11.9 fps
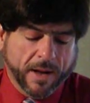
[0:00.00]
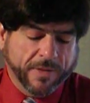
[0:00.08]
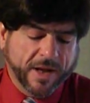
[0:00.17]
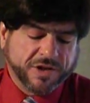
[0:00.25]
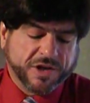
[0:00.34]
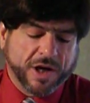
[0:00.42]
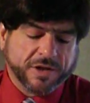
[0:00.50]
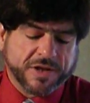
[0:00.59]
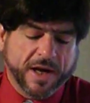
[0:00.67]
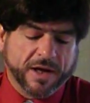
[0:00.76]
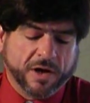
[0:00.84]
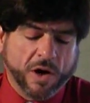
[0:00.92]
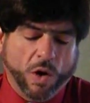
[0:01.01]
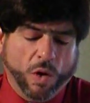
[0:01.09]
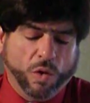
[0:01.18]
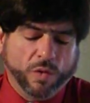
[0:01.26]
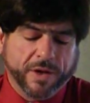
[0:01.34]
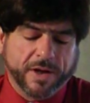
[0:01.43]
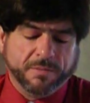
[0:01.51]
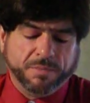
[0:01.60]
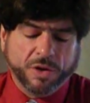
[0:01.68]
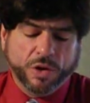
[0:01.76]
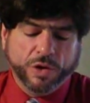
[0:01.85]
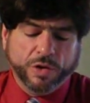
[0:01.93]
And they shall take gold, and
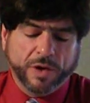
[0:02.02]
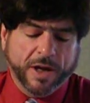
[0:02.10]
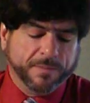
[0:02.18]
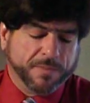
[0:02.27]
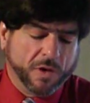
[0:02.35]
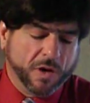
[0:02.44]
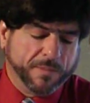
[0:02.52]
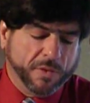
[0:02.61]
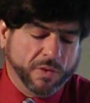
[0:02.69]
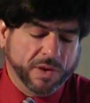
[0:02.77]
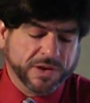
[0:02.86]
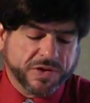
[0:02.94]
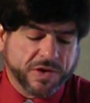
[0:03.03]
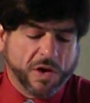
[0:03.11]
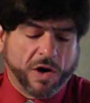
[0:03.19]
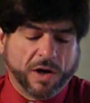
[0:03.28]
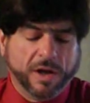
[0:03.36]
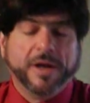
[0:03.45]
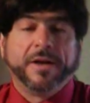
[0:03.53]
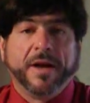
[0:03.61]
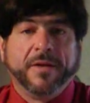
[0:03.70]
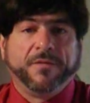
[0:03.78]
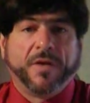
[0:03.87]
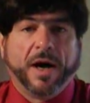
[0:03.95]
blue, and purple, and scarlet,
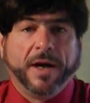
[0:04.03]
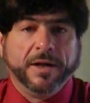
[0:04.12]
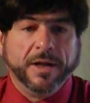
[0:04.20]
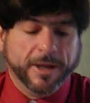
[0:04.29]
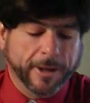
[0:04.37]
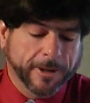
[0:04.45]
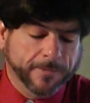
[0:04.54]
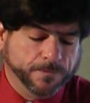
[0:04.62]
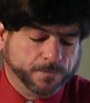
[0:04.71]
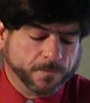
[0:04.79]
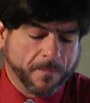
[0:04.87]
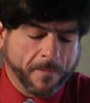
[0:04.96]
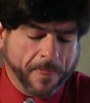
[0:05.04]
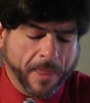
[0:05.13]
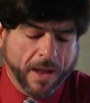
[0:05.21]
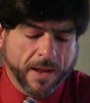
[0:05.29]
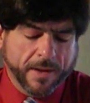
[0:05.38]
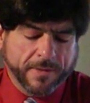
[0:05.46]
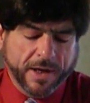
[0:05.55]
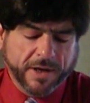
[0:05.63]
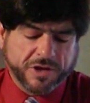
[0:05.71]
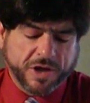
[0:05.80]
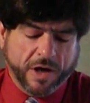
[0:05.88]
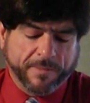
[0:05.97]
and fine linen.
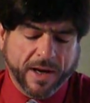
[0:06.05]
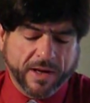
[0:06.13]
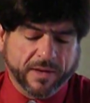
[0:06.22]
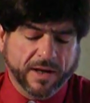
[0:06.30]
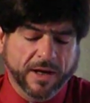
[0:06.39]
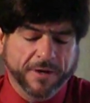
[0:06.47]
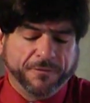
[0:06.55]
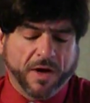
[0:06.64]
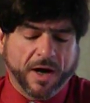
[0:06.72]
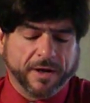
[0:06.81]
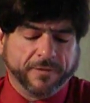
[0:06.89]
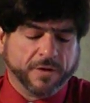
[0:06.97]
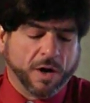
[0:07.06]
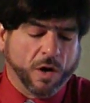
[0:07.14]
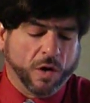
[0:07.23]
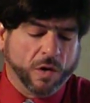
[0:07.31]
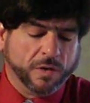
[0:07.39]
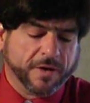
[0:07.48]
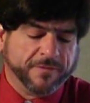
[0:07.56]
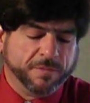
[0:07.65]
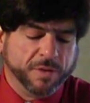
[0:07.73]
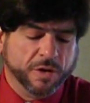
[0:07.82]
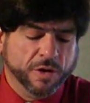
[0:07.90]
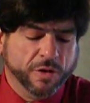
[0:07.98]
They shall make the ephod of gold, of
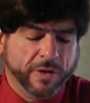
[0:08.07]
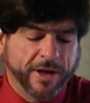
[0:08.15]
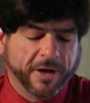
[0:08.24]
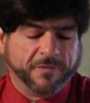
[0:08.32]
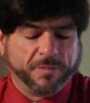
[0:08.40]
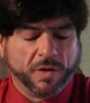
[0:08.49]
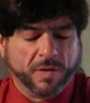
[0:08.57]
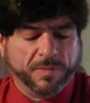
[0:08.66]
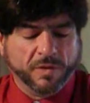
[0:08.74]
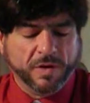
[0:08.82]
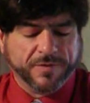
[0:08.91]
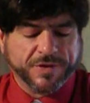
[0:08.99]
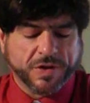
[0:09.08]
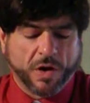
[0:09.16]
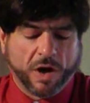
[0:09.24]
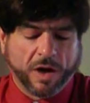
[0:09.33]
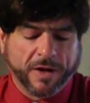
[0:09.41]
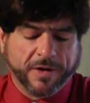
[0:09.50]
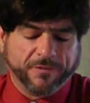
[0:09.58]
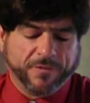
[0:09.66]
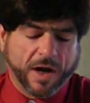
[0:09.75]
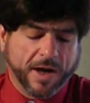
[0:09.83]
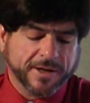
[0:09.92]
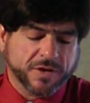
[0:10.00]
blue, and of purple, of scarlet, and
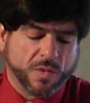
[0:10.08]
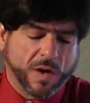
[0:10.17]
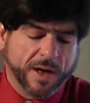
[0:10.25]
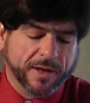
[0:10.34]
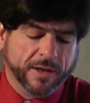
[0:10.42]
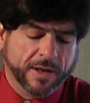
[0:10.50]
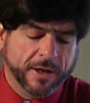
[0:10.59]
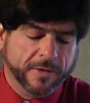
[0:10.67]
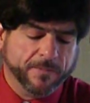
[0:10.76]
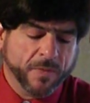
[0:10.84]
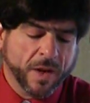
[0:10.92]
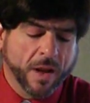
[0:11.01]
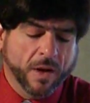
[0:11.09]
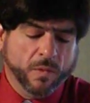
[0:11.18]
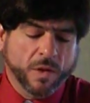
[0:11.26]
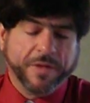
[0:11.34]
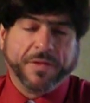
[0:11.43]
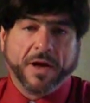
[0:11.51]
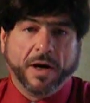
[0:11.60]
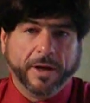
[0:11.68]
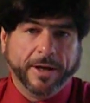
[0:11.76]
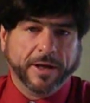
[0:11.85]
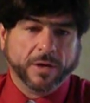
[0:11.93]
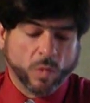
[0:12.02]
fine twined linen, with
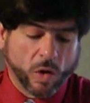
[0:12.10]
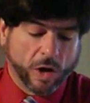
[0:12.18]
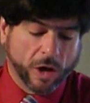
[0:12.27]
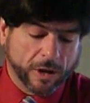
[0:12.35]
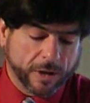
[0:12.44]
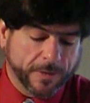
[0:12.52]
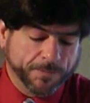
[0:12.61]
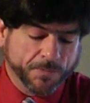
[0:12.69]
cunning work.